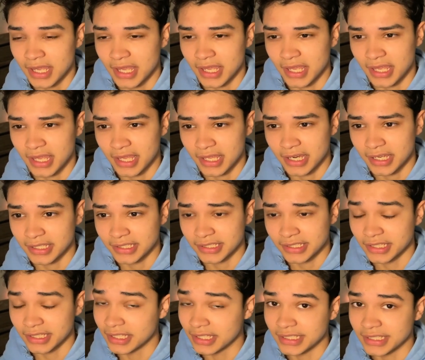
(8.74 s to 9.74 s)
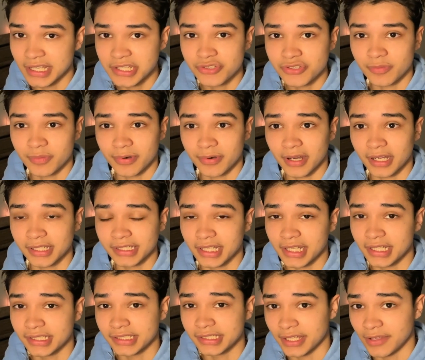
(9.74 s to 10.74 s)
and it's an essential
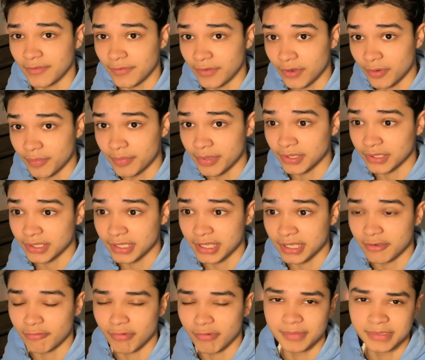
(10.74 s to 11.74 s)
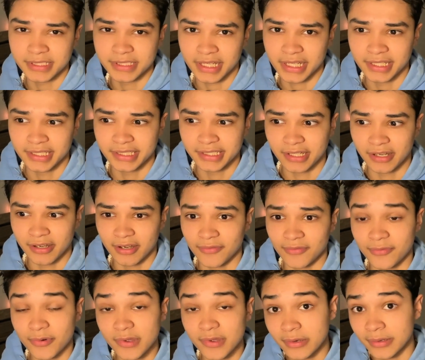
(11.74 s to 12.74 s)
process if you're building websites
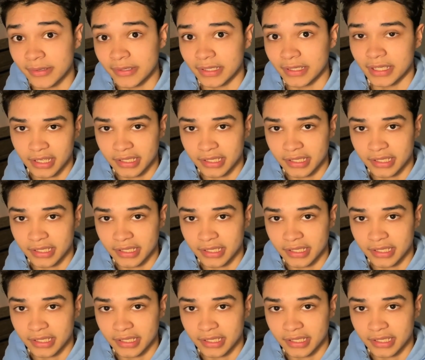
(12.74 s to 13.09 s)
frequently.